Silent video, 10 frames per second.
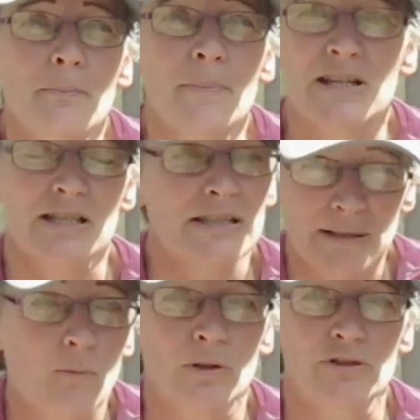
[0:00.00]
because I
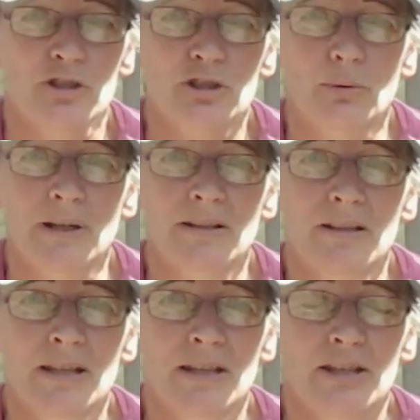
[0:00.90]
didn't want to do it.
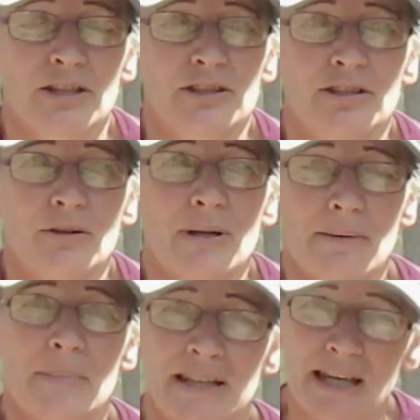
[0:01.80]
You know,
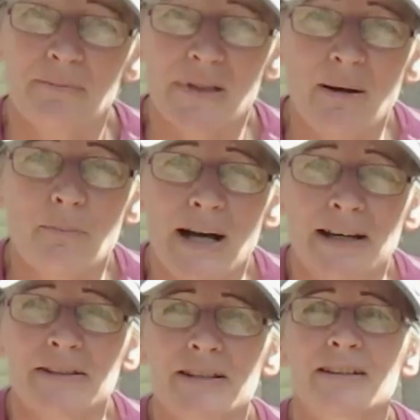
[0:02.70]
it became that bad.